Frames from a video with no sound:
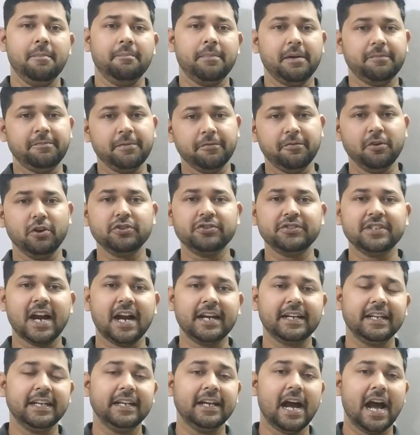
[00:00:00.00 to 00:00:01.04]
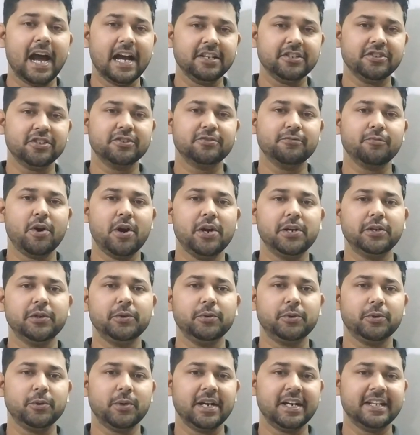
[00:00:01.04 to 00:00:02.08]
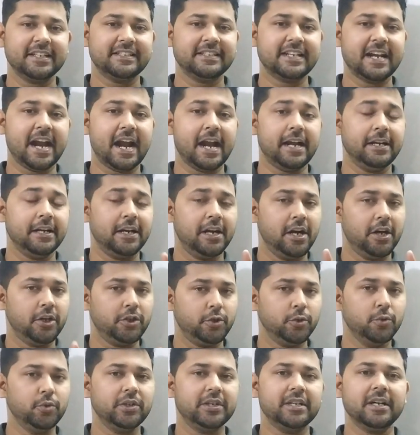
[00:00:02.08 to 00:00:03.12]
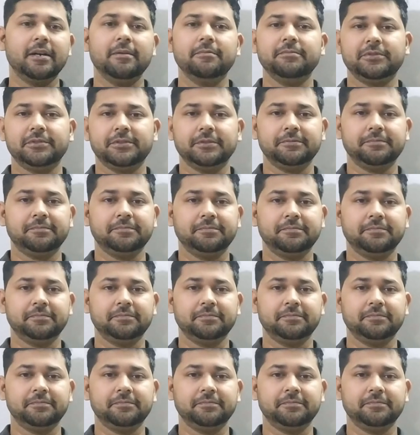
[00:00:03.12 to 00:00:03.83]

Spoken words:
But before starting, I just want you to understand two terms: